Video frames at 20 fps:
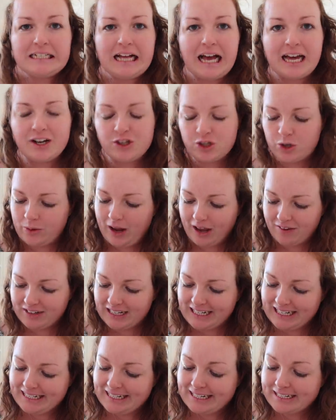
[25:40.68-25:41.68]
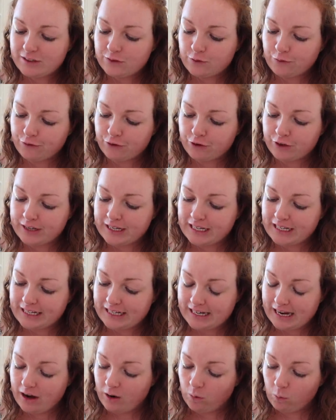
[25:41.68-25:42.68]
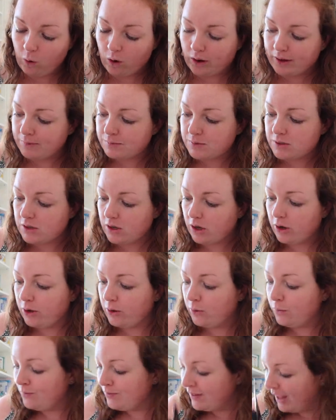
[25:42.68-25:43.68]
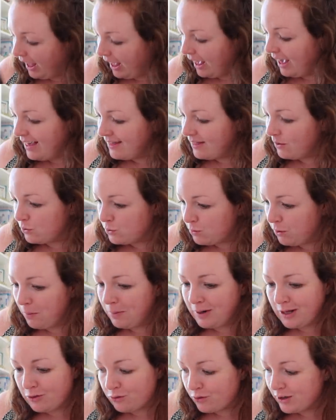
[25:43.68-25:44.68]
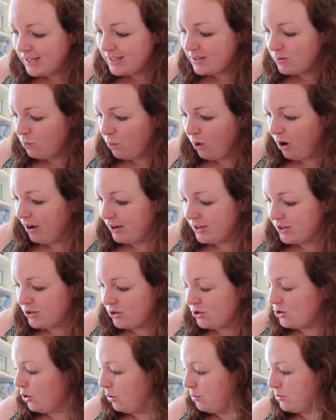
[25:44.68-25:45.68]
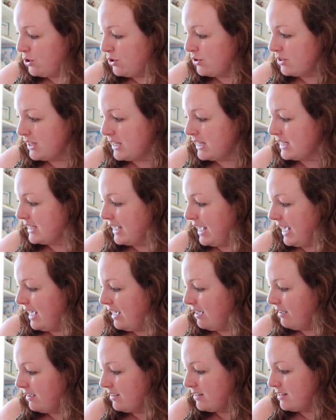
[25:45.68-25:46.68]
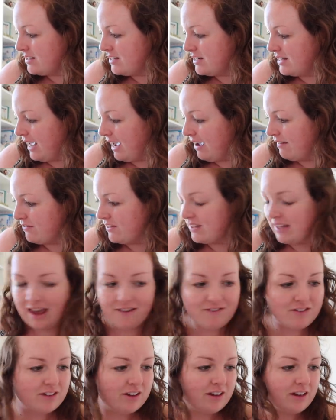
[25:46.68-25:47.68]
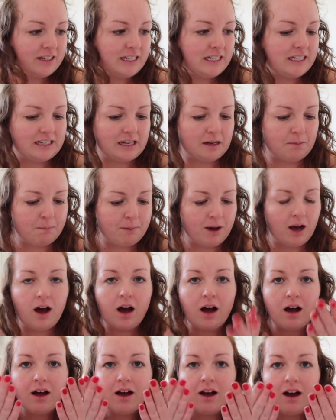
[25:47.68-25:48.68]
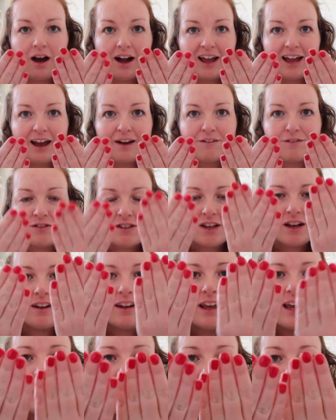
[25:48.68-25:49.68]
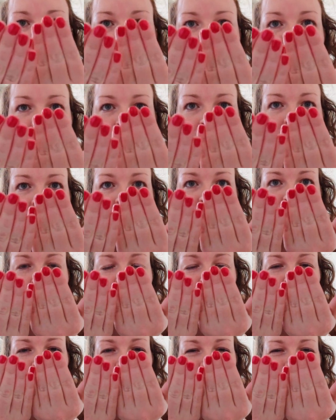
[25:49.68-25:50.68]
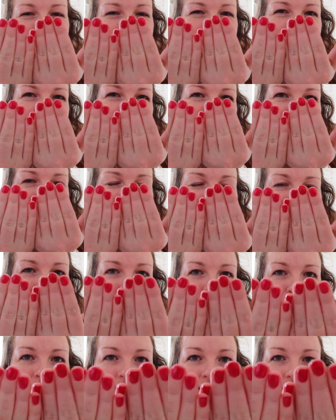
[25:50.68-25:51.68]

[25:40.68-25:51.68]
and I don't have any lint-free nail wipes, so there was probably a reason why I just stopped using this kit because I didn't have everything I needed, but I have done it. They don't look great. I mean,